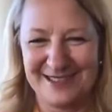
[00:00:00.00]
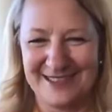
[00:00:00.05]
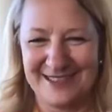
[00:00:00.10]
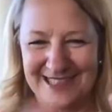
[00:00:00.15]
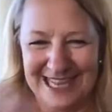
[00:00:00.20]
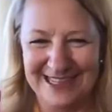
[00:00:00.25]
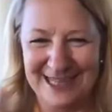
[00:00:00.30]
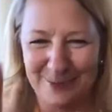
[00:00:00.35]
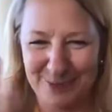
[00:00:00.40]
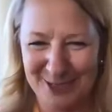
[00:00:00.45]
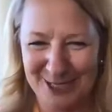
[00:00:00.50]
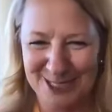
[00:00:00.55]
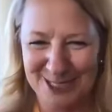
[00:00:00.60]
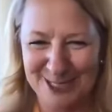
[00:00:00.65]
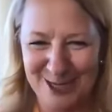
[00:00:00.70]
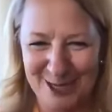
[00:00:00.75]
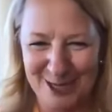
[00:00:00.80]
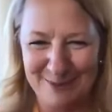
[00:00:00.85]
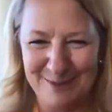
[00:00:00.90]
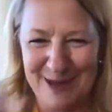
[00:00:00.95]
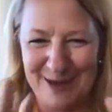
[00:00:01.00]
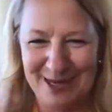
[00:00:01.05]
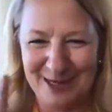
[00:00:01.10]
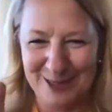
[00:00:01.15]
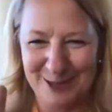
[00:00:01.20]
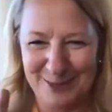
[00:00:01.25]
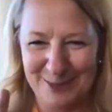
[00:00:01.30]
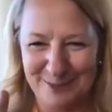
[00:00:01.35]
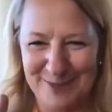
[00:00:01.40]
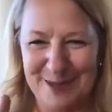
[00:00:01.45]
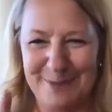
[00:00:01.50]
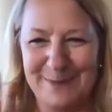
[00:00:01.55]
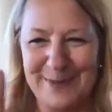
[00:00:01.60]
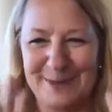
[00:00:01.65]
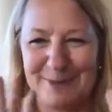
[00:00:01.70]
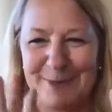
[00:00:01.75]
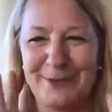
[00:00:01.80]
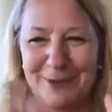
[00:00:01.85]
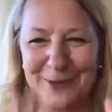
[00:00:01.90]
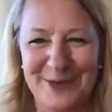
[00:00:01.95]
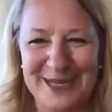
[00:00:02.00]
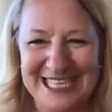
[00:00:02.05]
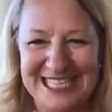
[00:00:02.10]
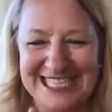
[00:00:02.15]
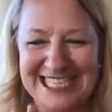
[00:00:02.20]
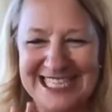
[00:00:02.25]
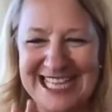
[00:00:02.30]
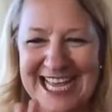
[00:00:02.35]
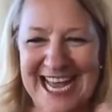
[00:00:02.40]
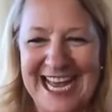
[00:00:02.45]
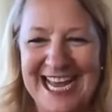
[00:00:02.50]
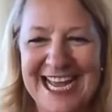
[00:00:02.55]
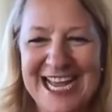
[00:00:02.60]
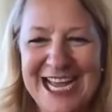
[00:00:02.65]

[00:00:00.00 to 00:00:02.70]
thing that we're going to talk about in a little bit. But before we get to that,